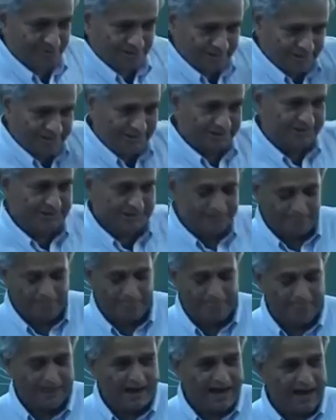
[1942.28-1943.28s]
you will learn
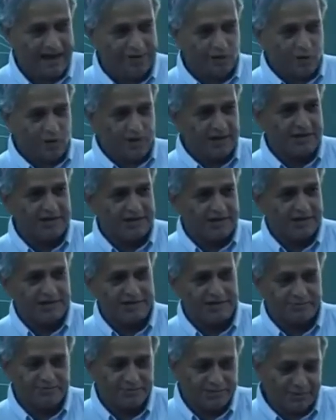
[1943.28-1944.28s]
the
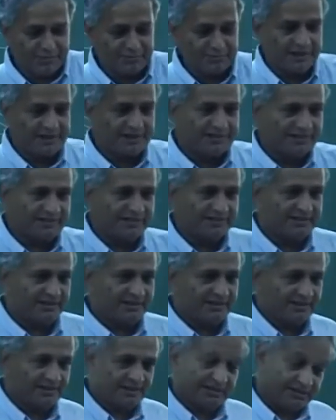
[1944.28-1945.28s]
advantage of something
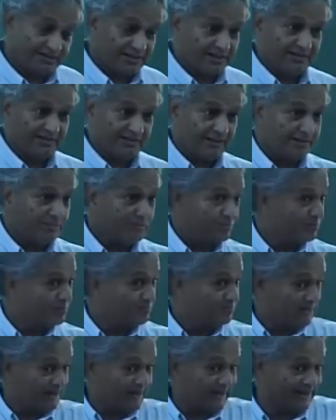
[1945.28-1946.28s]
they thought I can
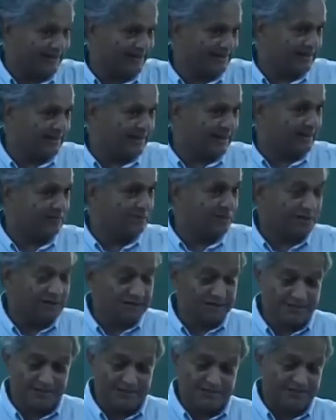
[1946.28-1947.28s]
get the
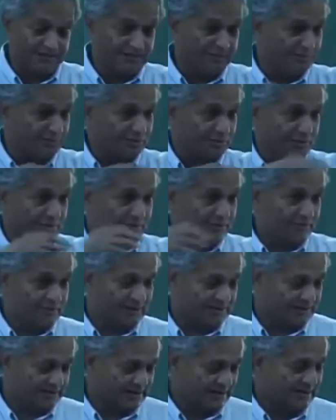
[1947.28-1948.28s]
advantage from both the
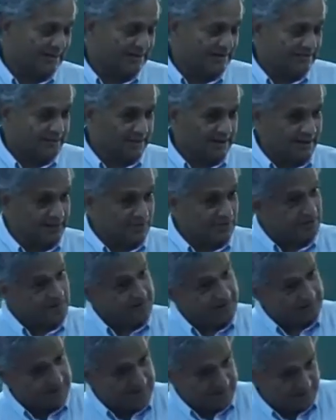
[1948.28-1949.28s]
rotors, but
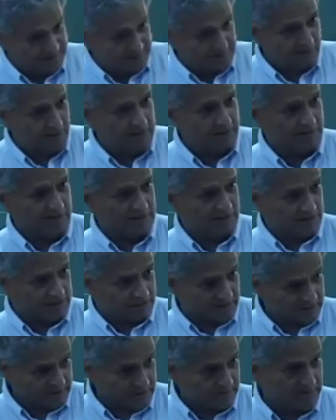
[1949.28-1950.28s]
actually the disadvantage
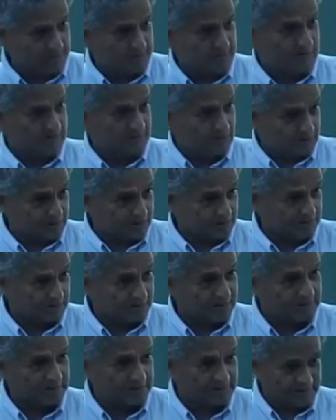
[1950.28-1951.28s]
also comes from both the
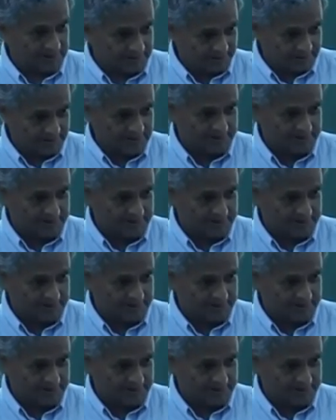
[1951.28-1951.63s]
rotors.